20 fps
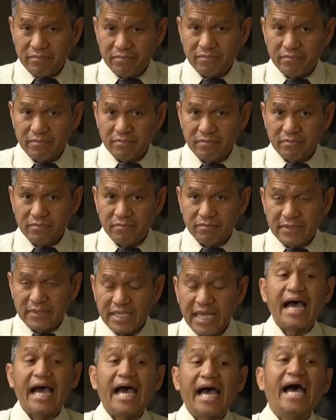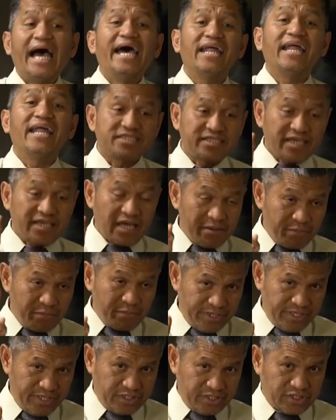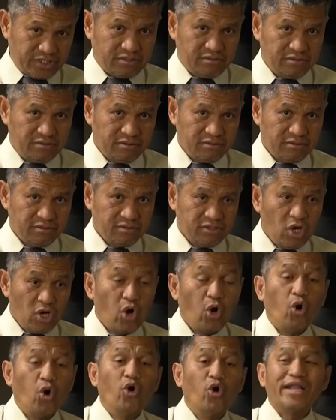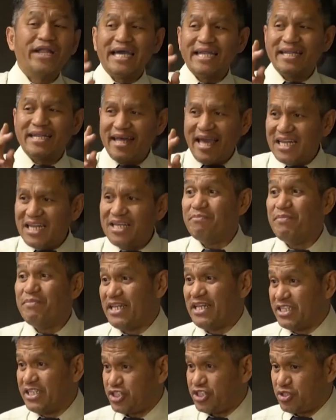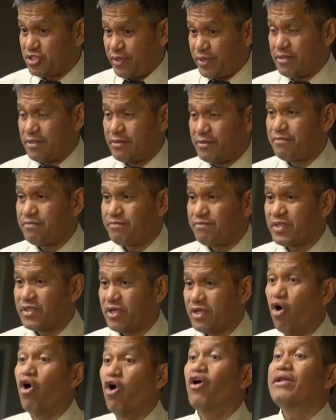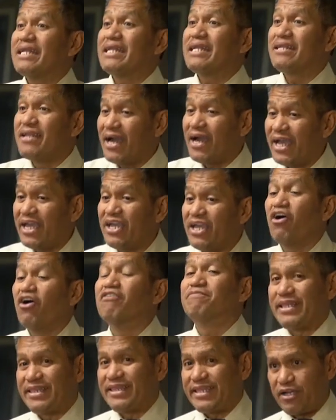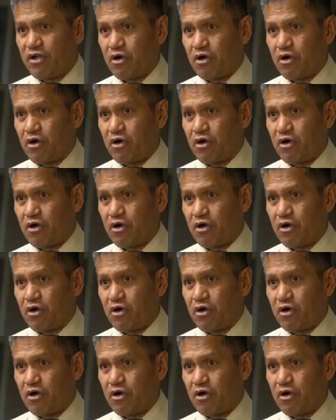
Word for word: and as a priest, on a daily ministry, on the day of Pentecost.